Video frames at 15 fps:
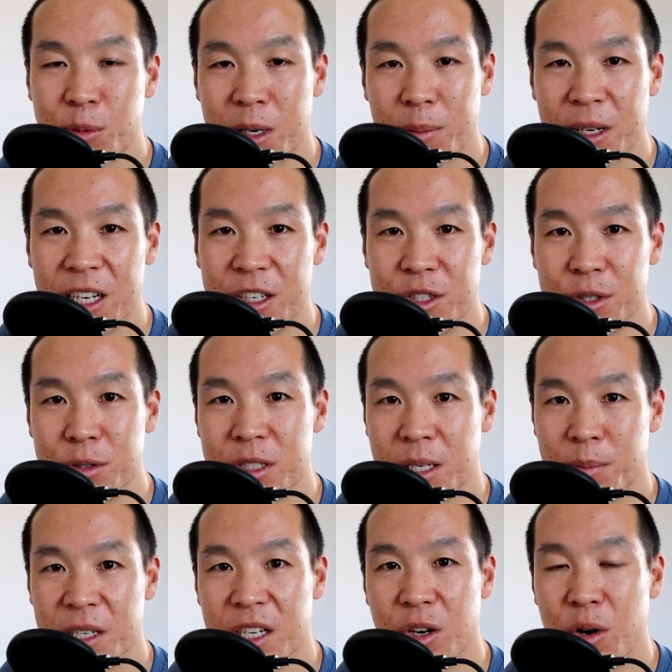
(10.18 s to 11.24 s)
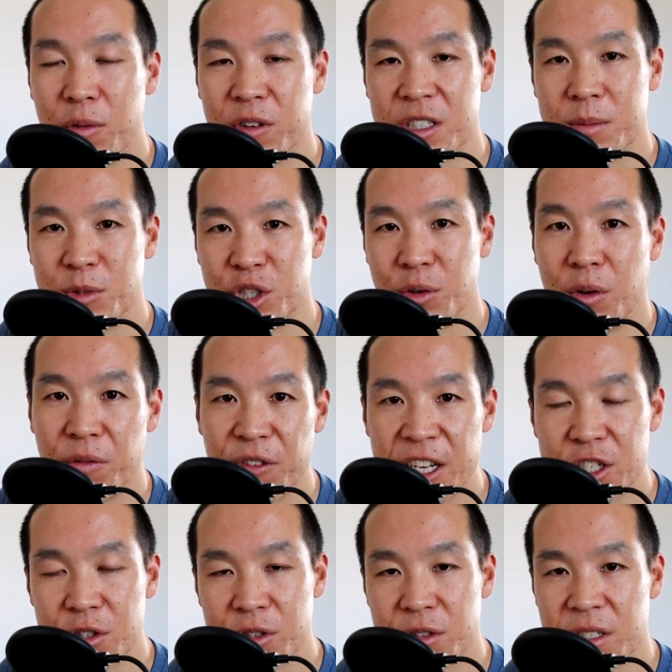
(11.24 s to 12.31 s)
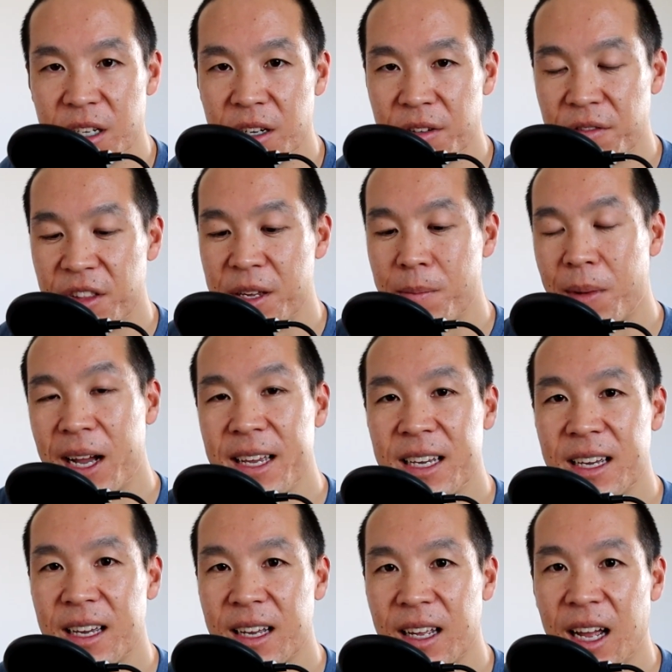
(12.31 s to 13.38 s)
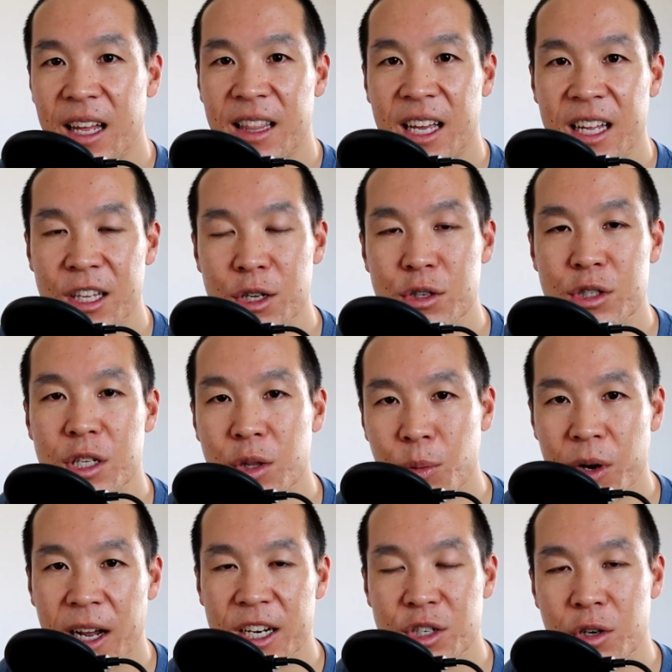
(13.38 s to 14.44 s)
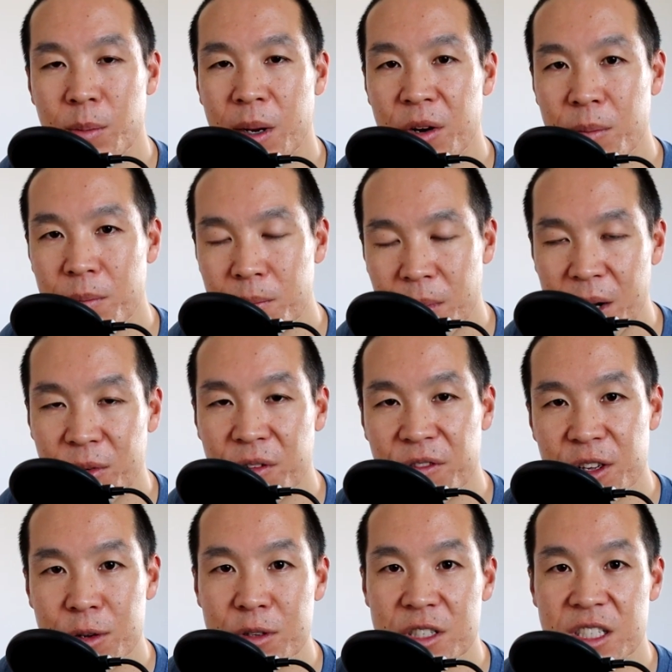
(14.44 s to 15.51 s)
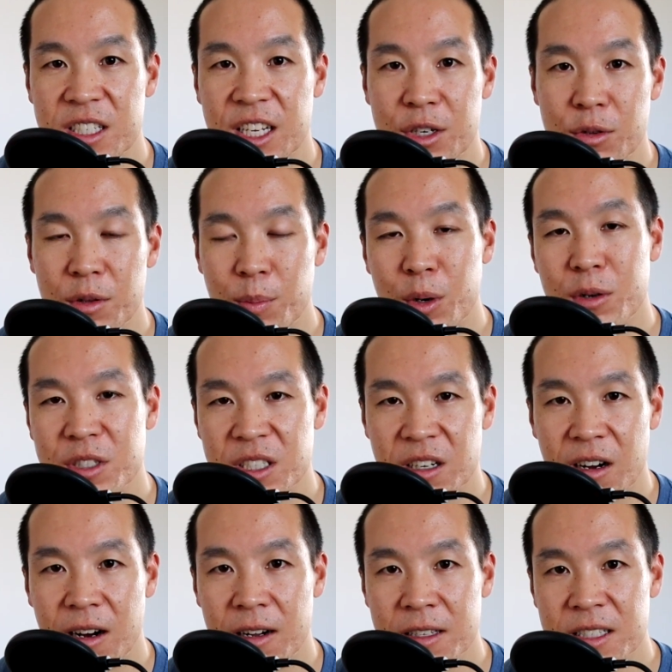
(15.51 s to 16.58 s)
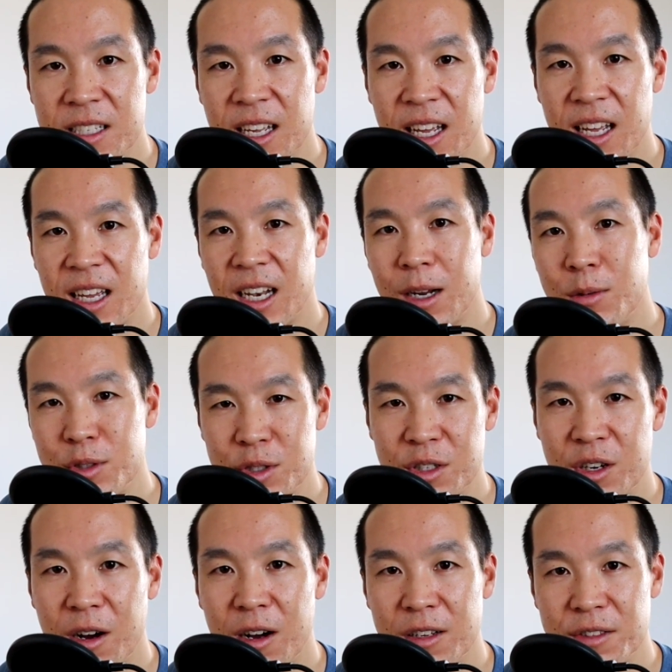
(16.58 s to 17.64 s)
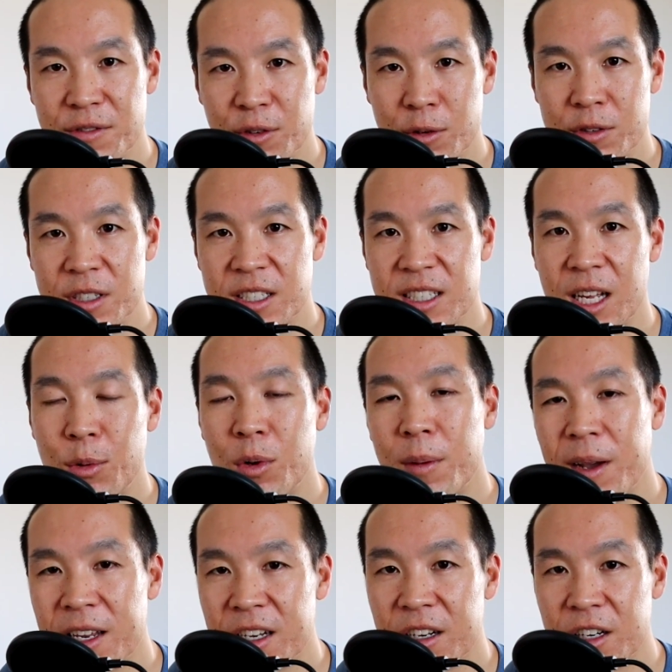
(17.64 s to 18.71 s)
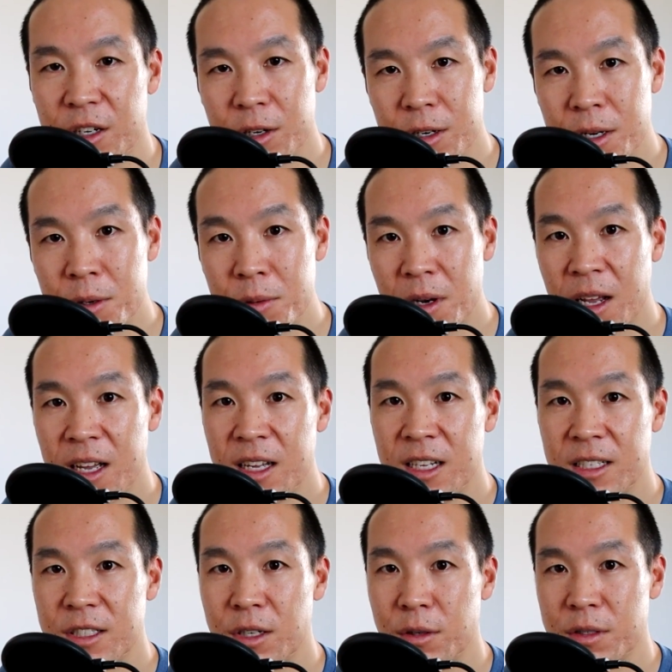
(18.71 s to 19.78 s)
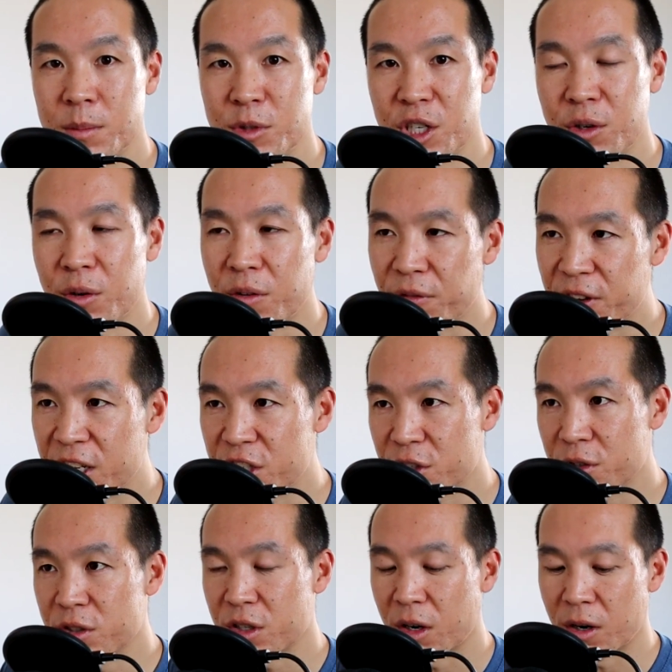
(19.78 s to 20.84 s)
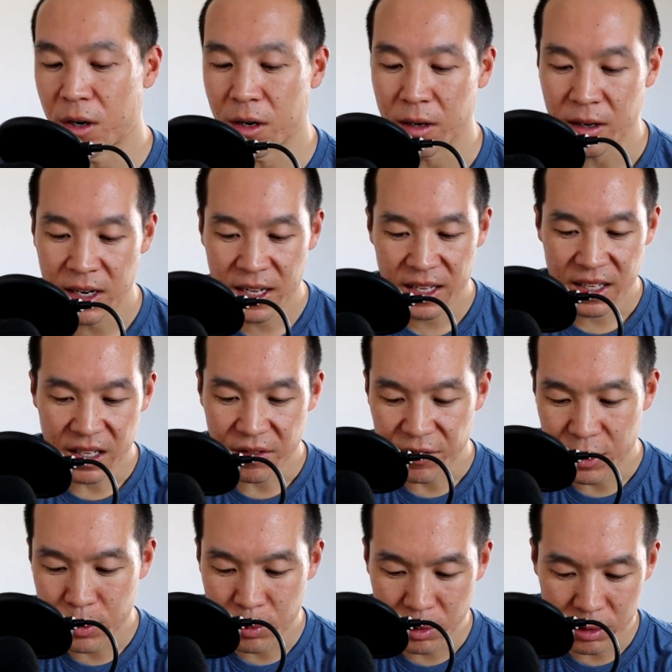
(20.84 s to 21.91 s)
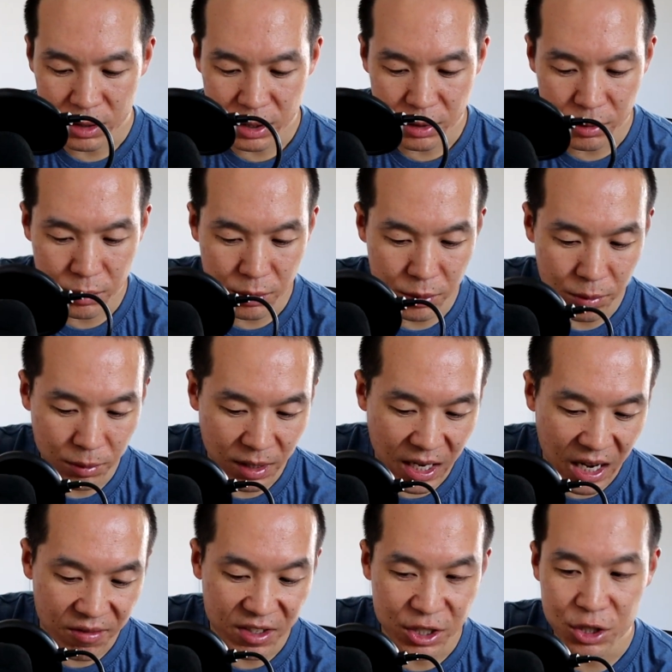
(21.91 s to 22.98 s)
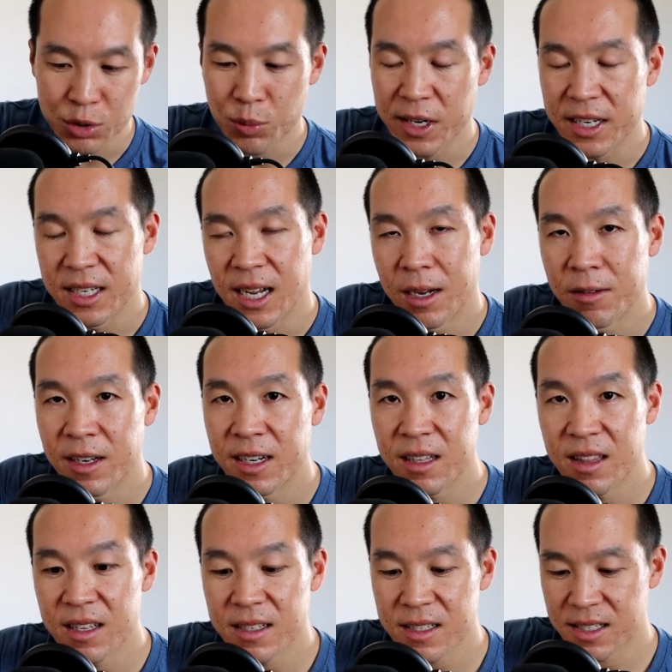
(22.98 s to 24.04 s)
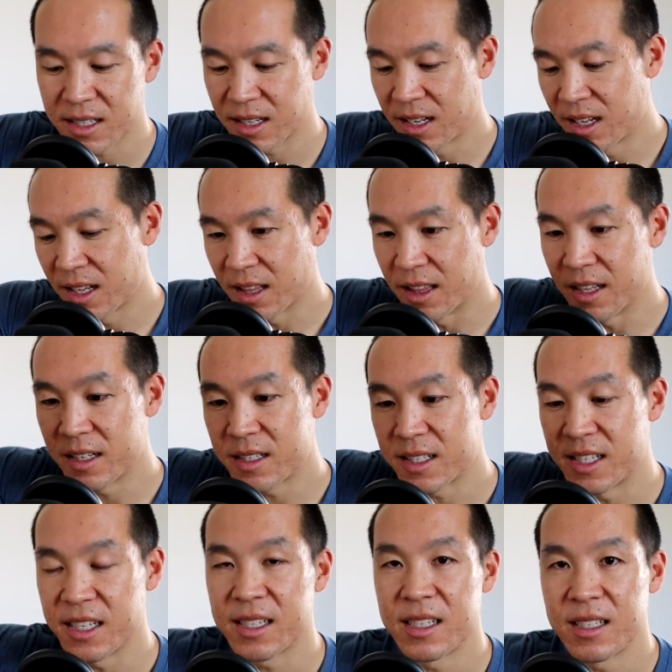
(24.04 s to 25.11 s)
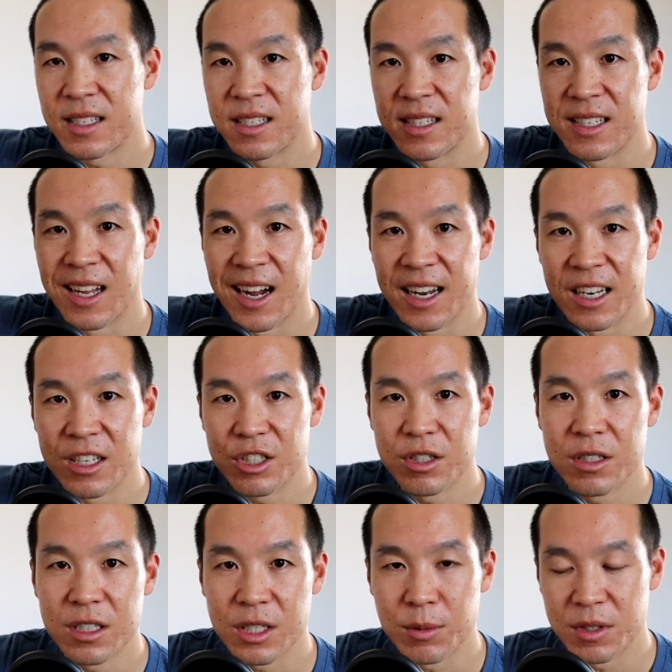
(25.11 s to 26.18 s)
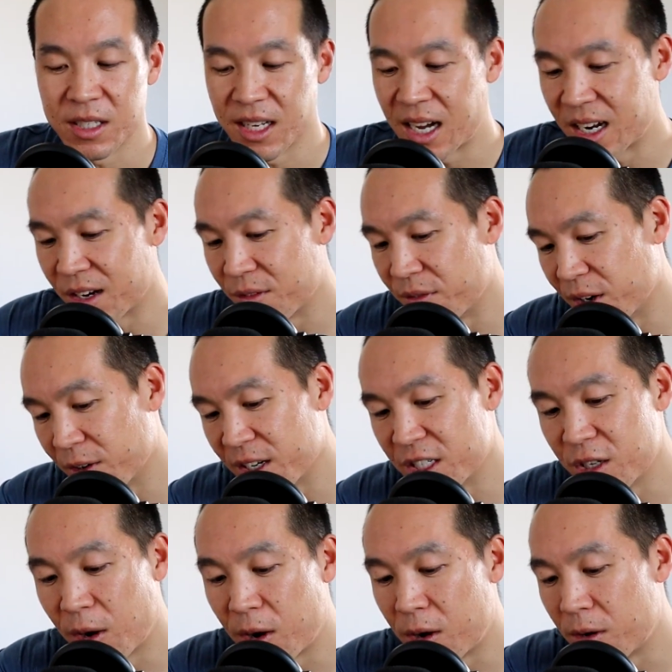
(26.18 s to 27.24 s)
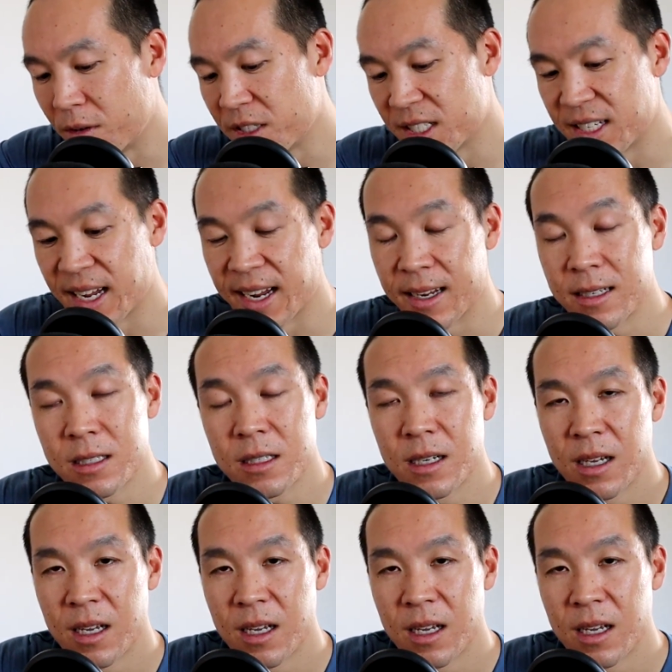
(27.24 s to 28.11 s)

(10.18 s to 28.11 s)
what I'm going to do is I'm going to go over some general features of the mic, and then usually the way I do my reviews is I do the pros and cons, and I always do the cons first, that way end on a good note. So some general features are, if you were to have it straight down like this distance is 9 inches, so it's not a very tall stand.